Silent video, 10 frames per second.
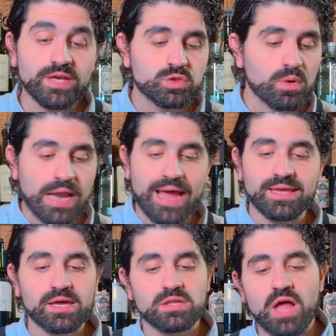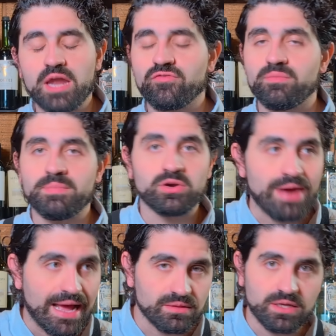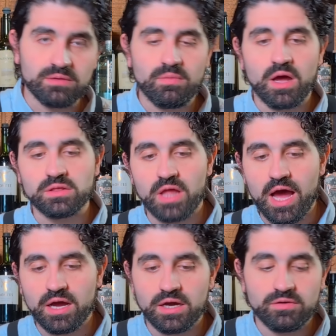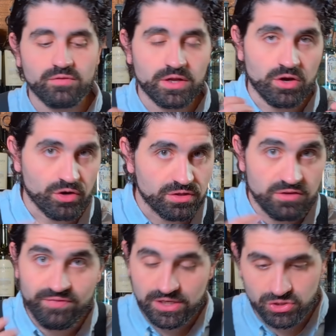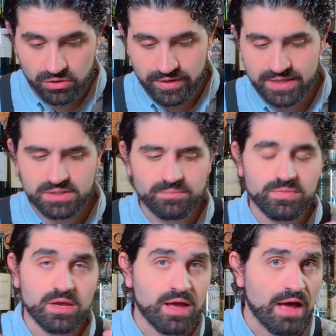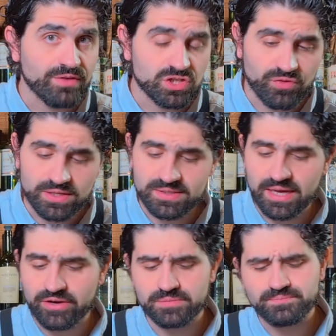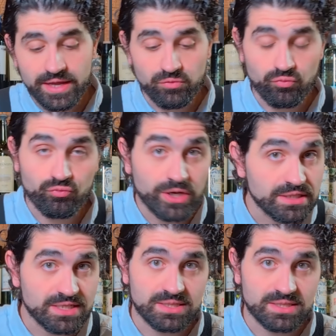this one, I get a lot of minerality, a lot of an earthy vegetalness. The agave's front and center. It really